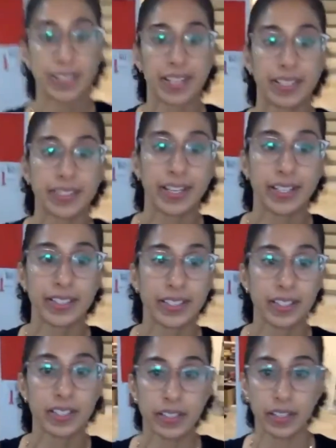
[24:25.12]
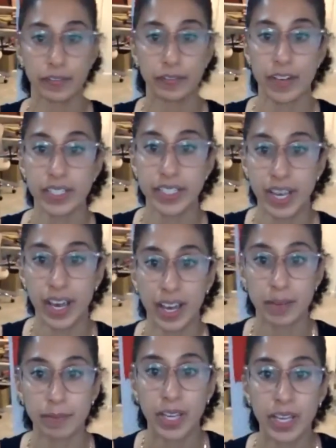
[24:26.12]
sense, dancers? So the first
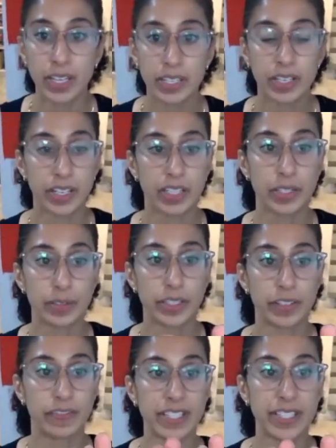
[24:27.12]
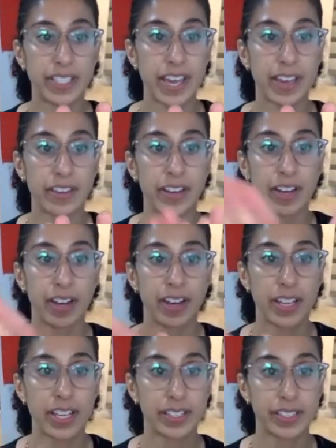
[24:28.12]
time you're gonna do with your feet together,
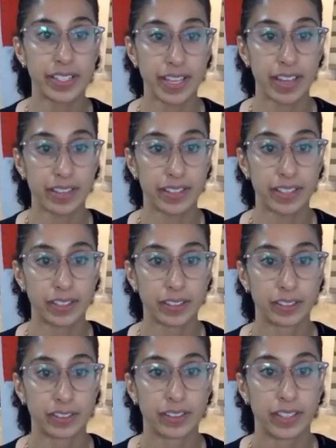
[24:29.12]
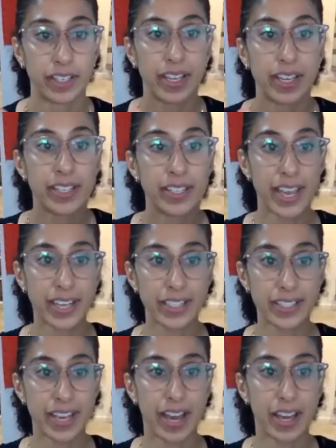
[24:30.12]
heels together. Second
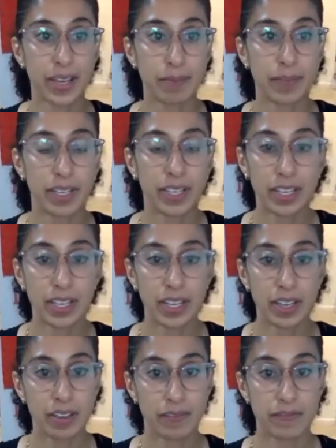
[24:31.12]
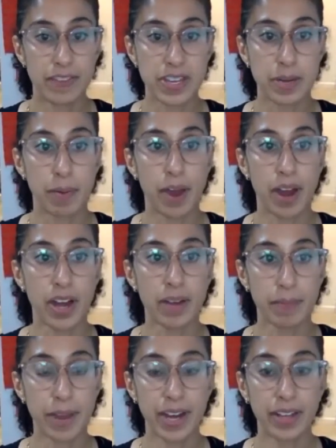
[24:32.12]
time, feet apart,
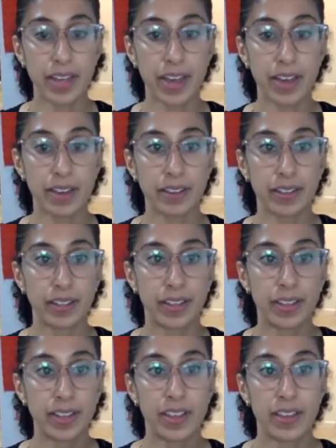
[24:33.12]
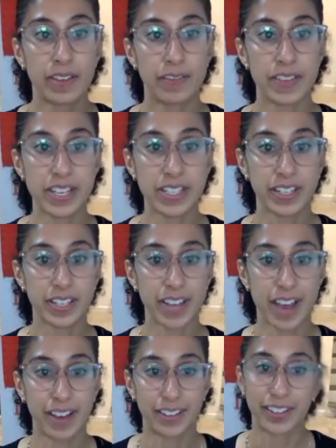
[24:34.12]
parallel, feet turned
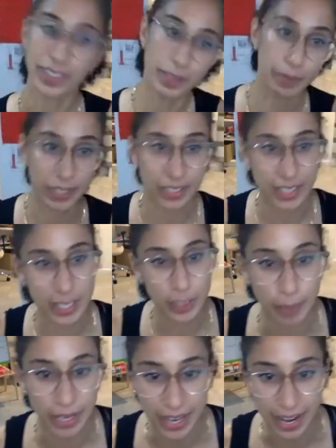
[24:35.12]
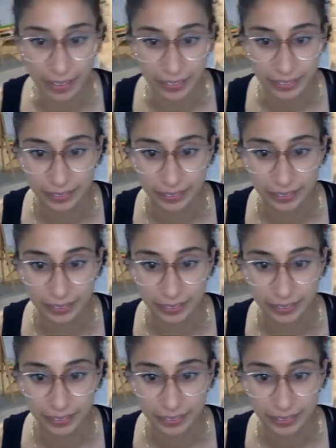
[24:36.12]
out. And we're gonna dance break it out.